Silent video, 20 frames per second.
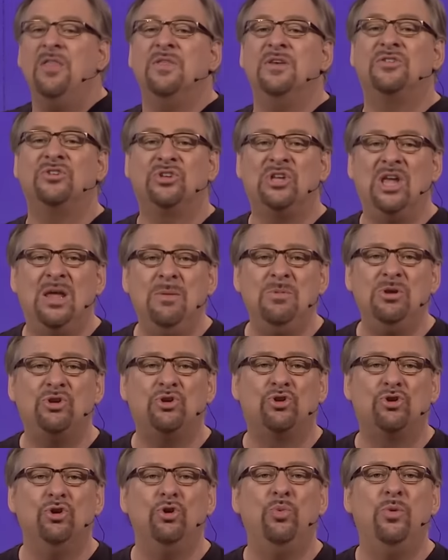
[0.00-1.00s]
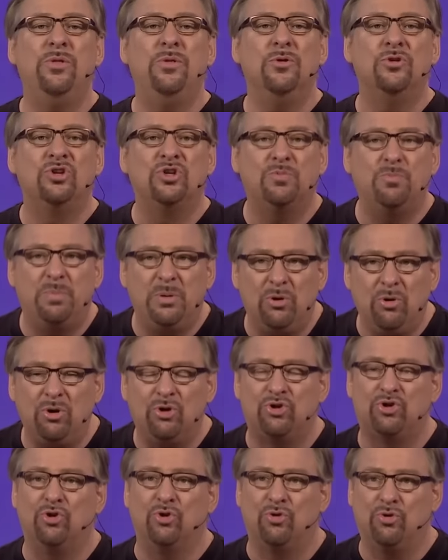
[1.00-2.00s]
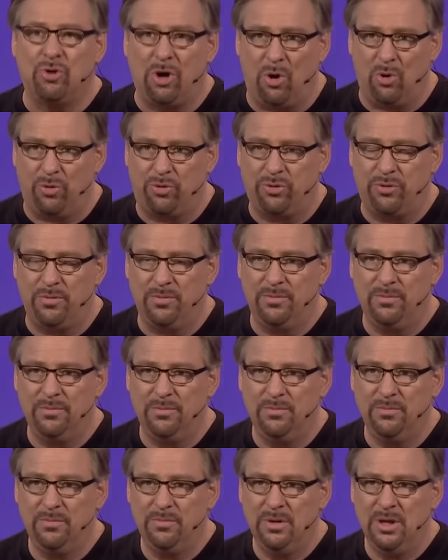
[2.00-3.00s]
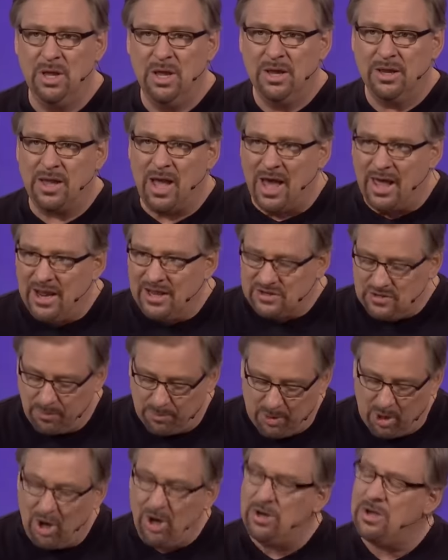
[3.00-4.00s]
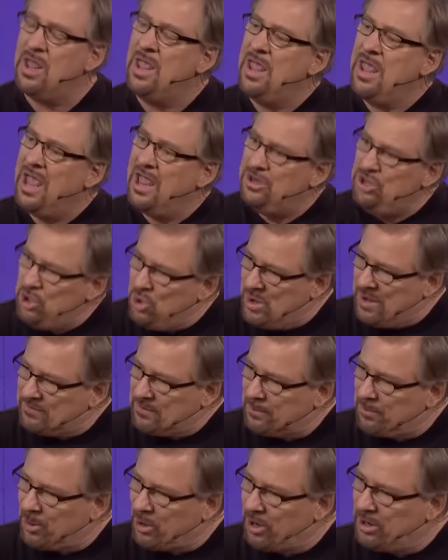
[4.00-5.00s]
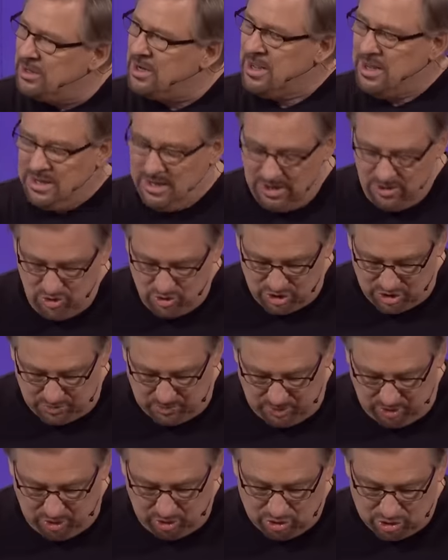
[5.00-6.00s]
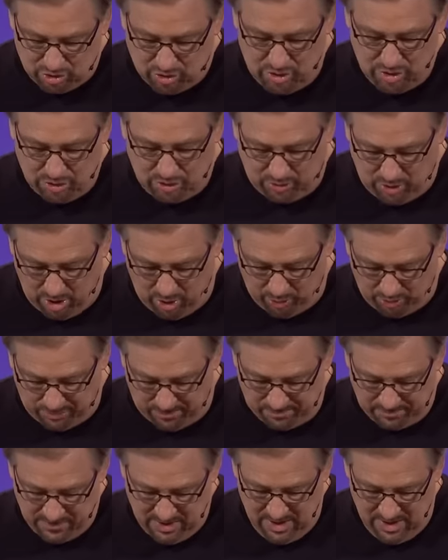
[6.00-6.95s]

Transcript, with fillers: The same is true with your spiritual growth. God has a part, and you have a part in your spiritual growth.